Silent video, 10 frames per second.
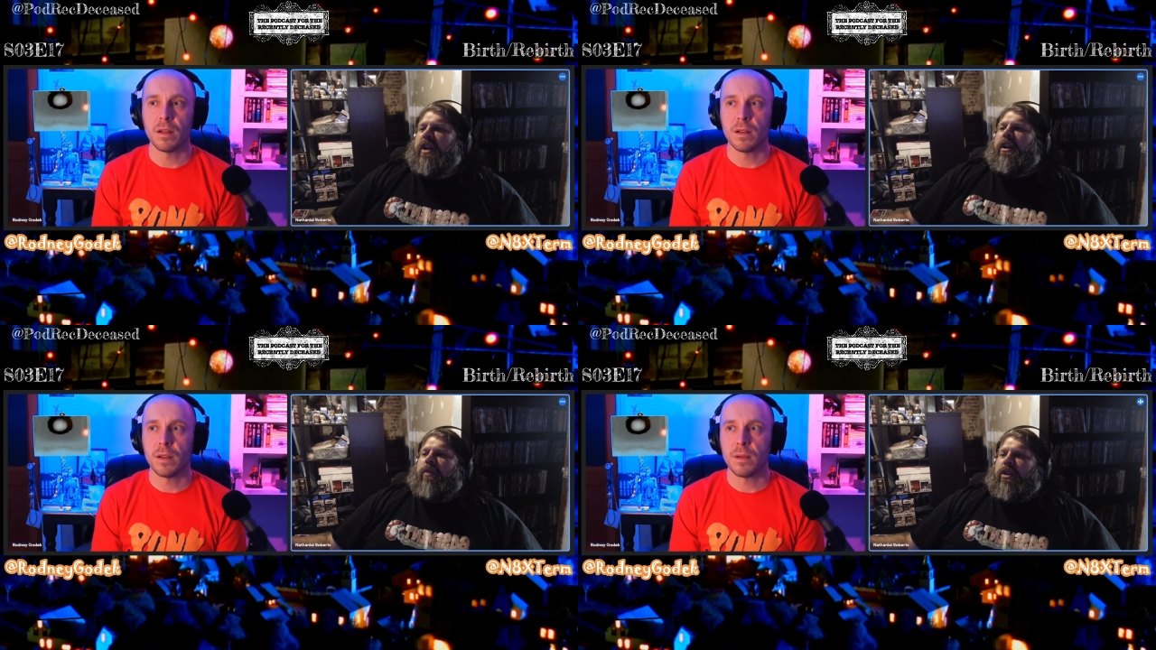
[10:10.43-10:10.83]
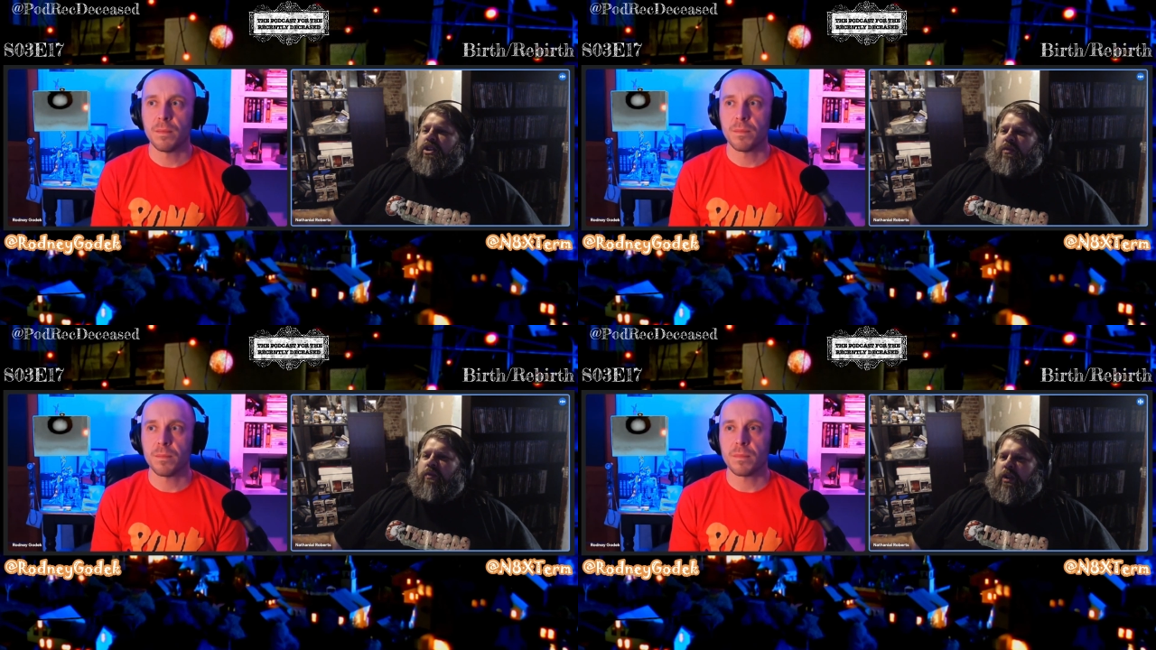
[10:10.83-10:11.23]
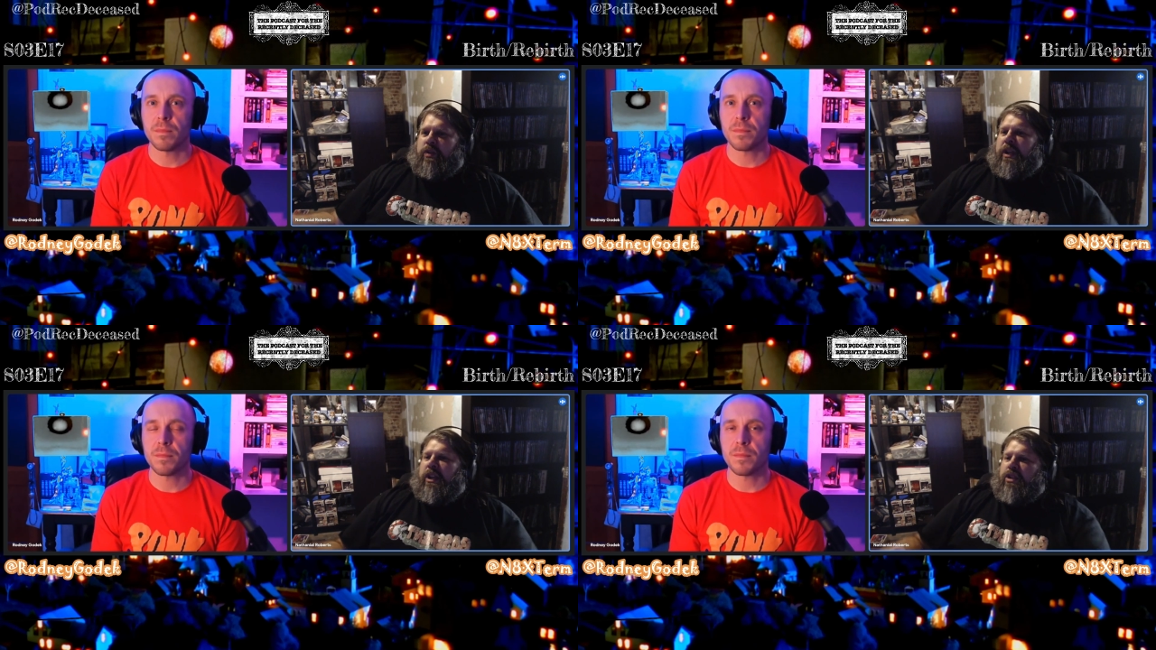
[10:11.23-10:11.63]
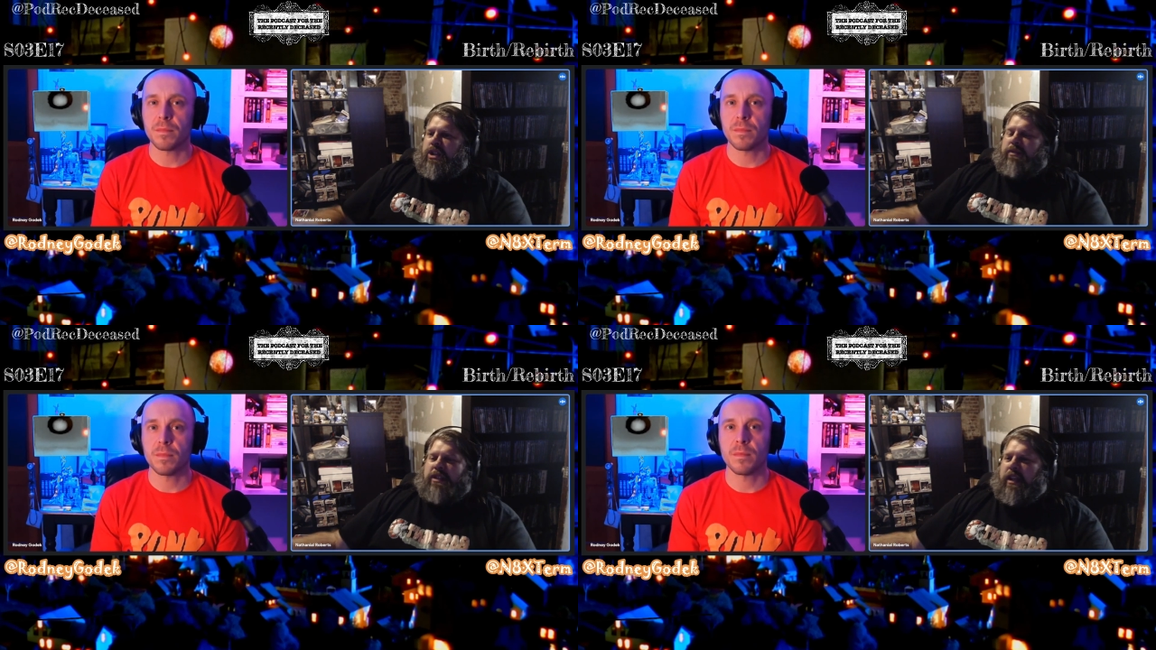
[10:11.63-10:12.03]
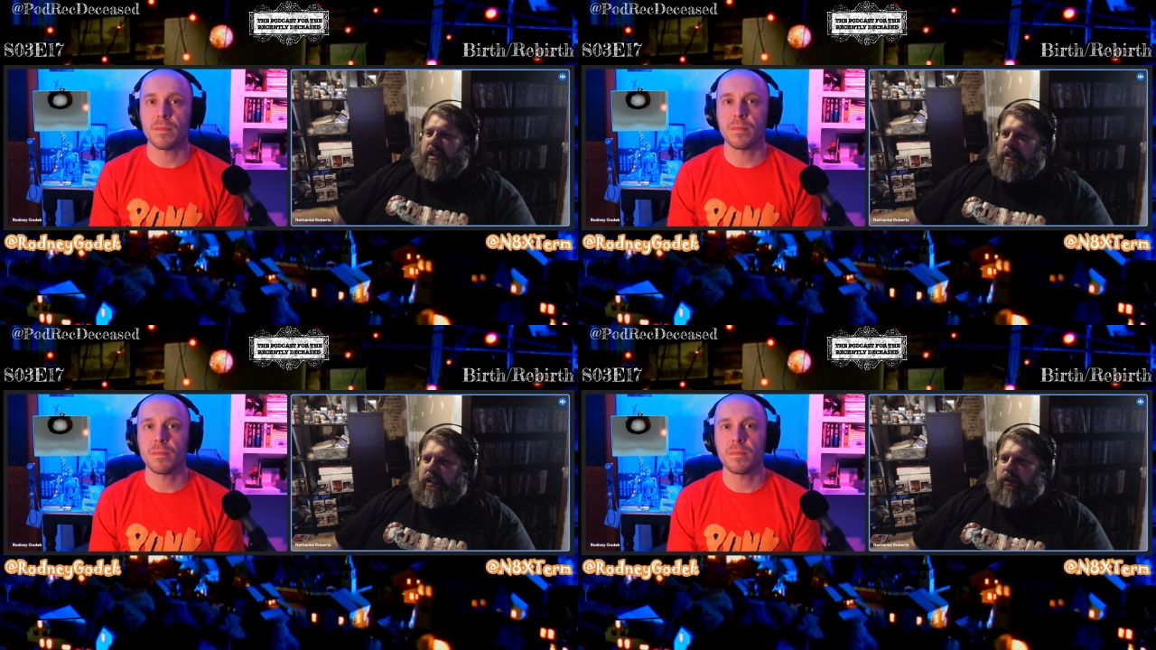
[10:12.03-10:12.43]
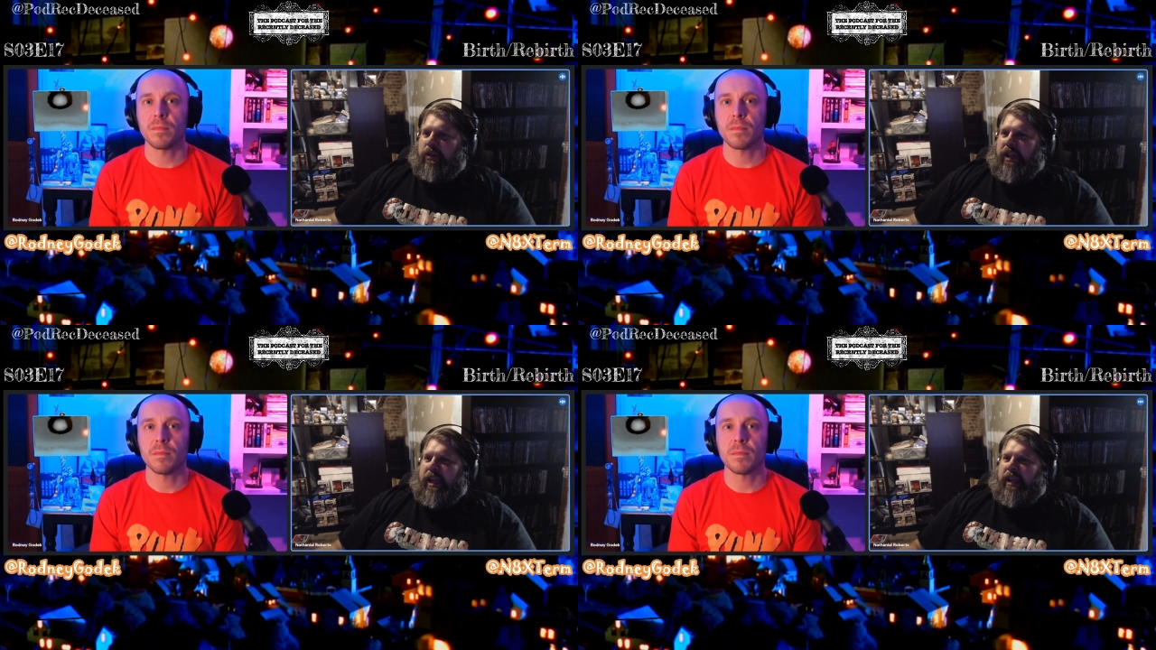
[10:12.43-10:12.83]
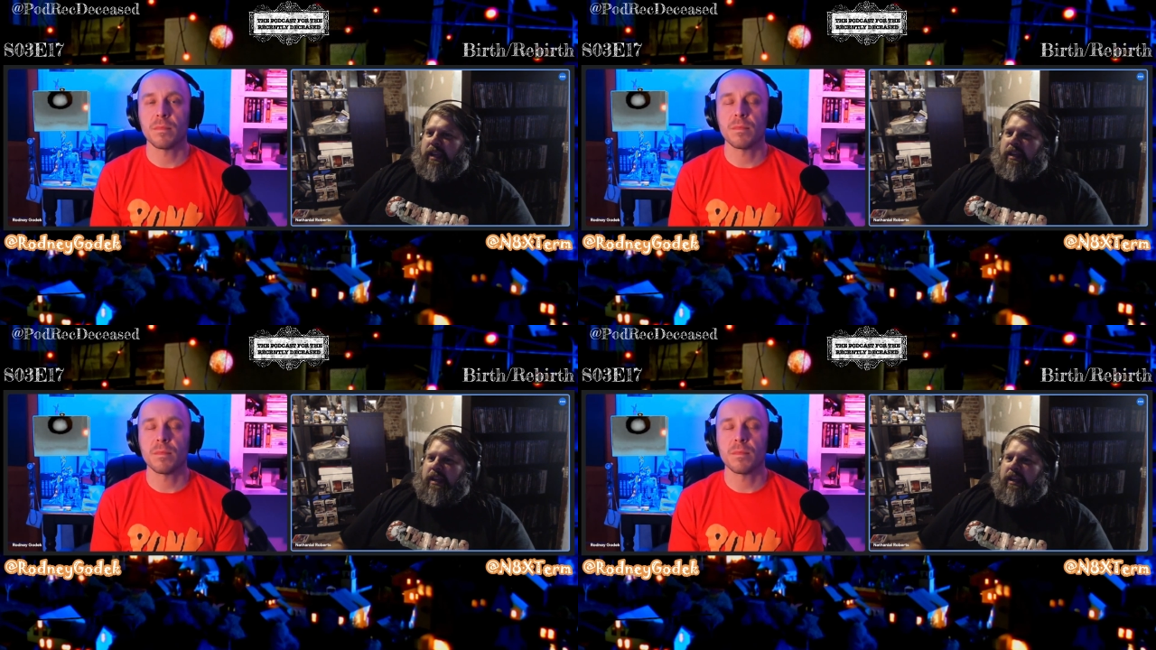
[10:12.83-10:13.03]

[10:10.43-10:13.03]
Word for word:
Speaker 1: which which which we knew she was going to do like